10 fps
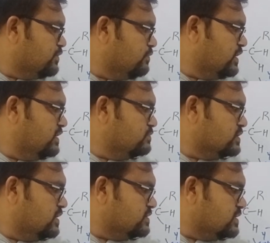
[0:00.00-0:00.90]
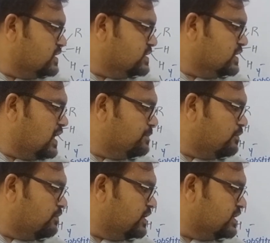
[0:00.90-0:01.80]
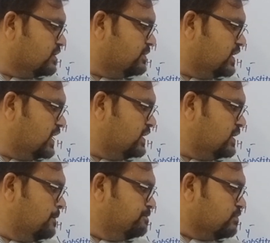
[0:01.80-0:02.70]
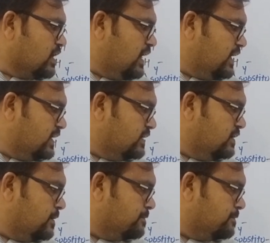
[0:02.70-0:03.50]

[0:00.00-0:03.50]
to give such type of intermediate, and